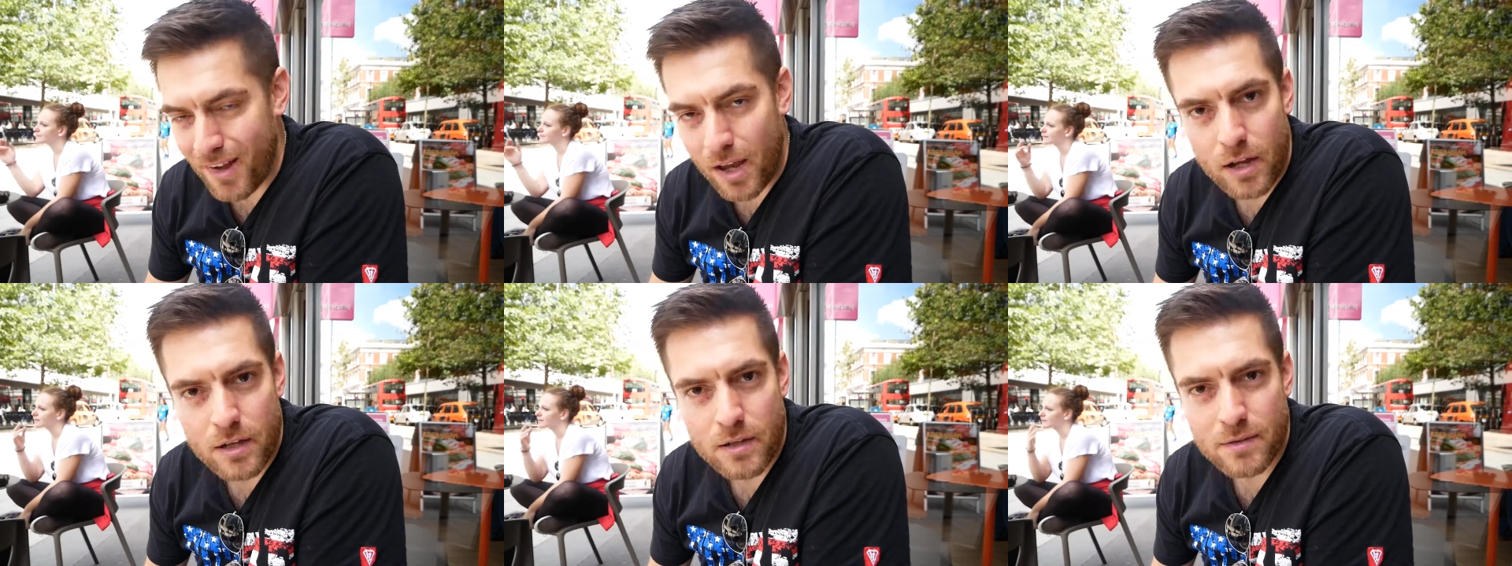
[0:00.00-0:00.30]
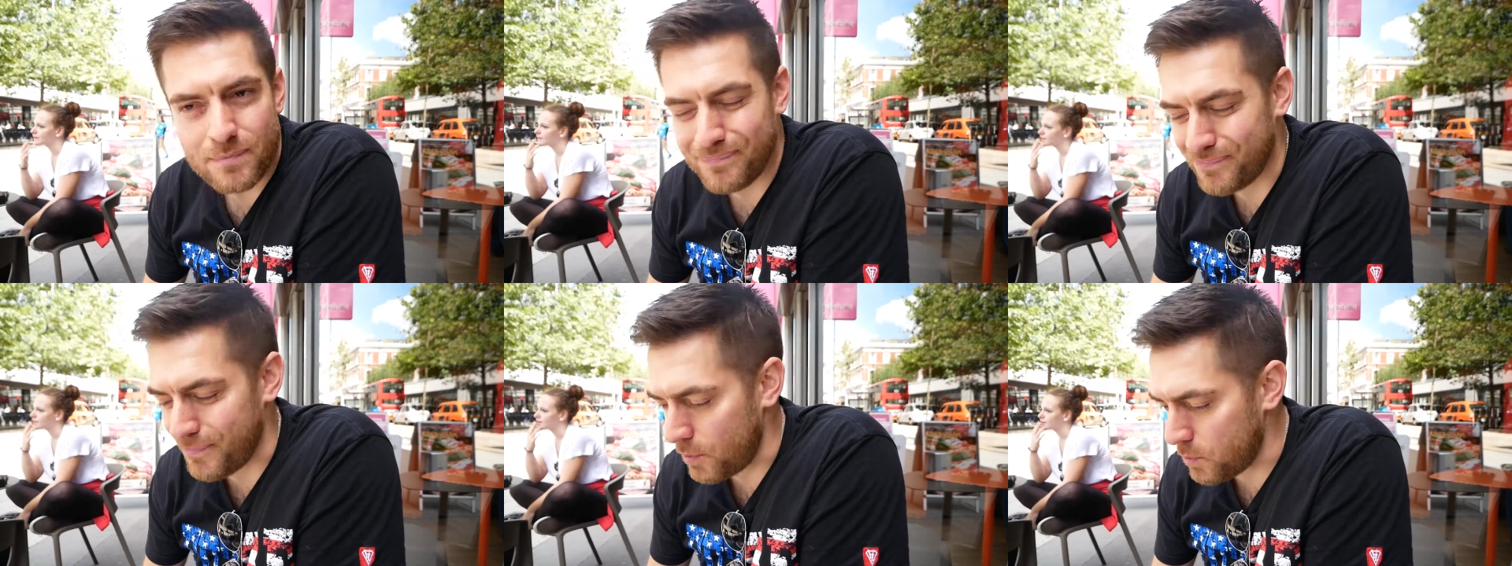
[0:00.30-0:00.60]
I
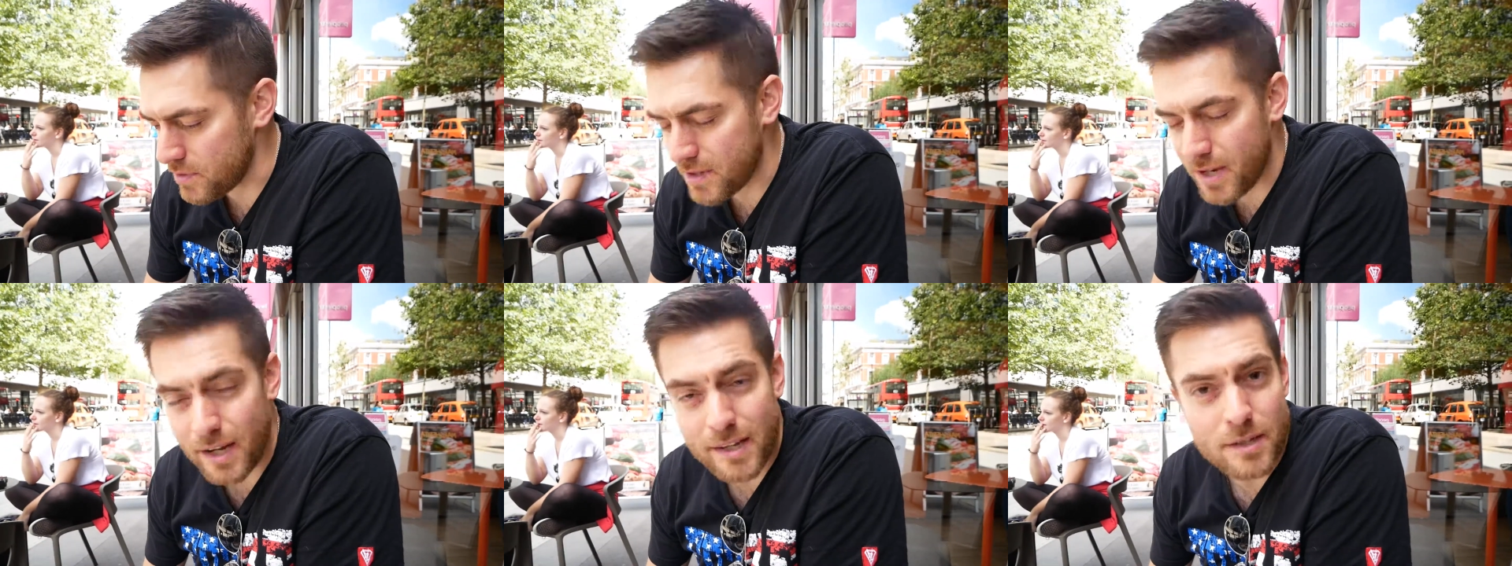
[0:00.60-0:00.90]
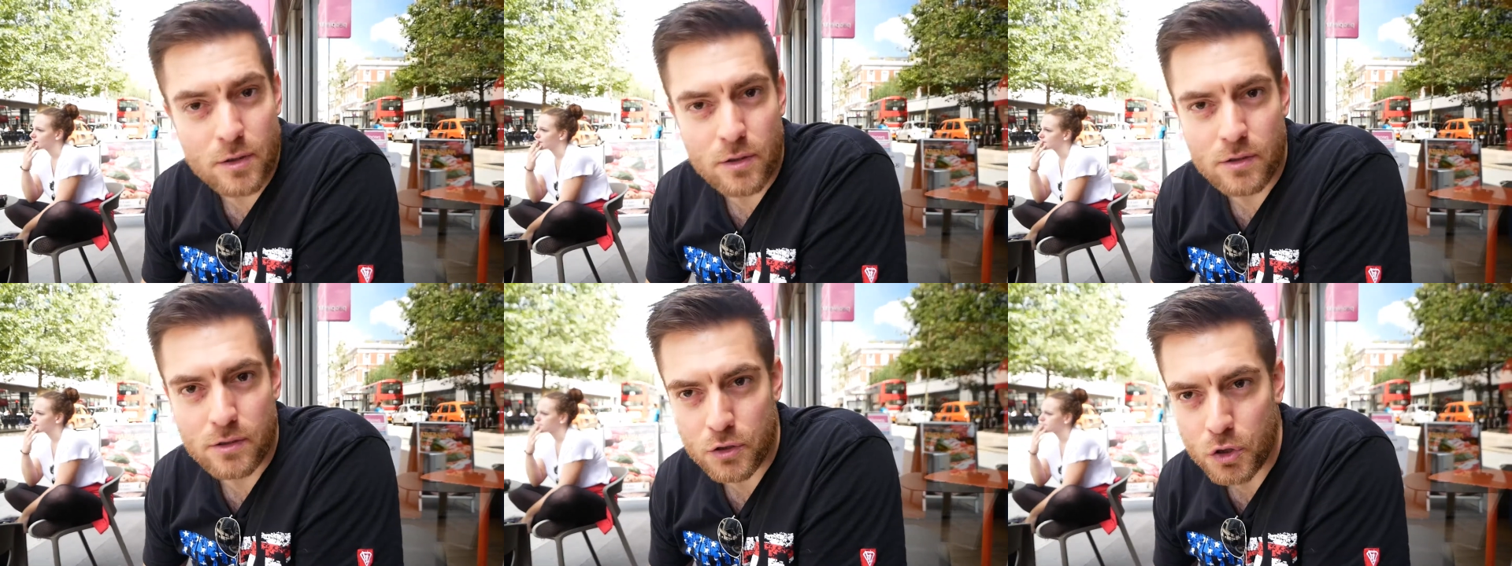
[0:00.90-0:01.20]
wouldn't say it's
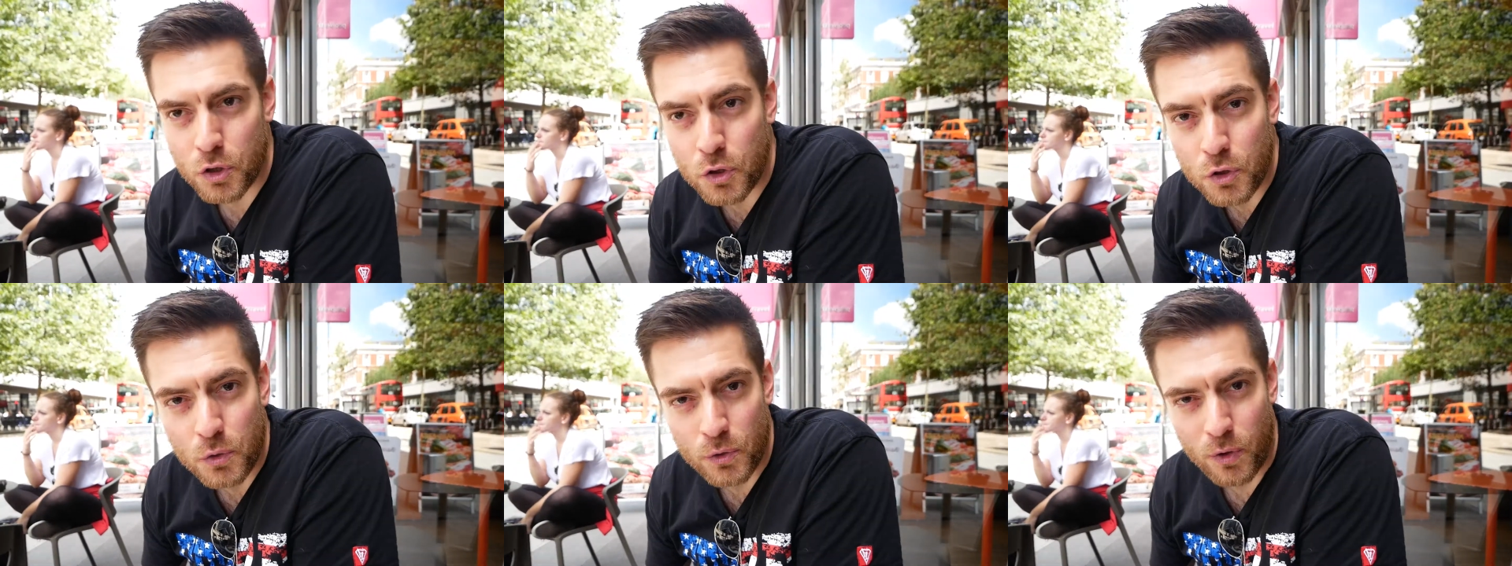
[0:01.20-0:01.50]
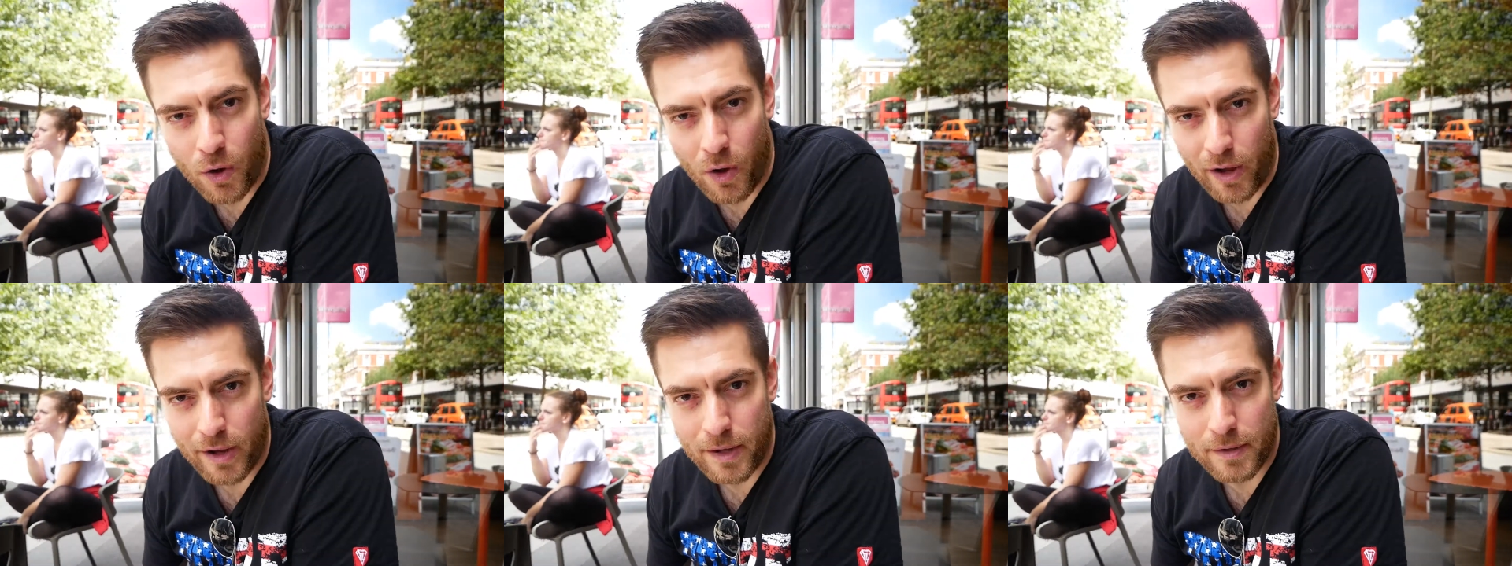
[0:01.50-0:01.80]
too
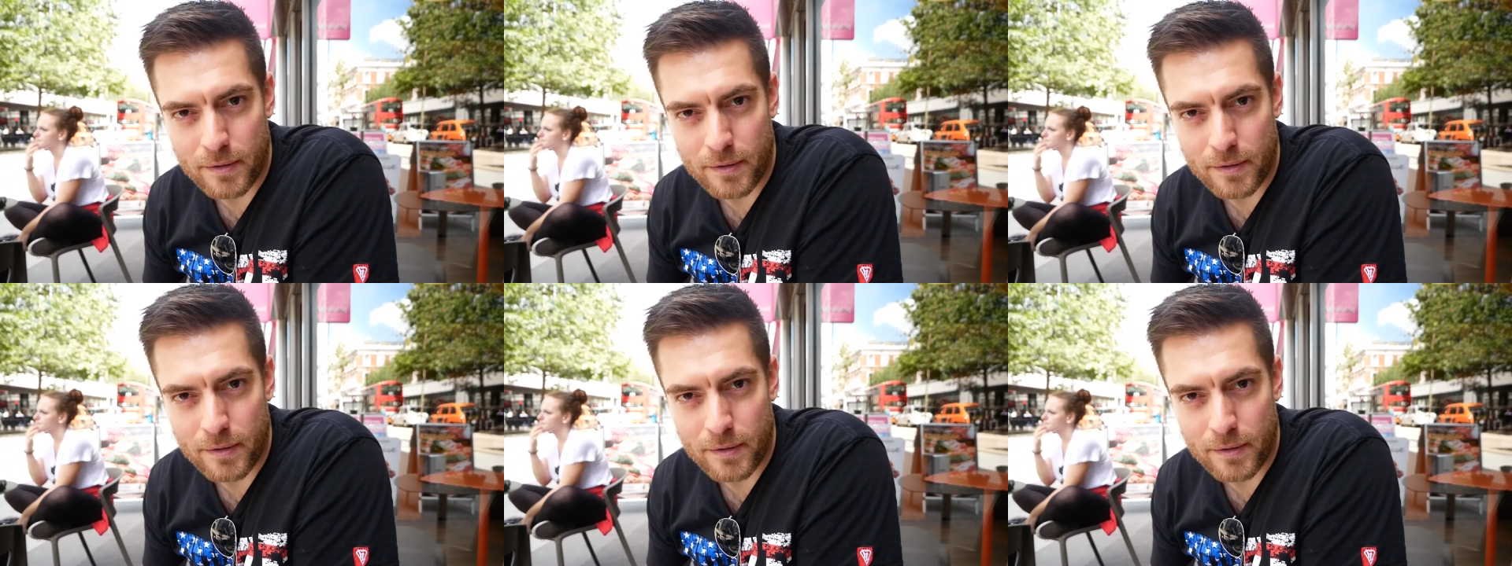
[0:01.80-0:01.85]
light.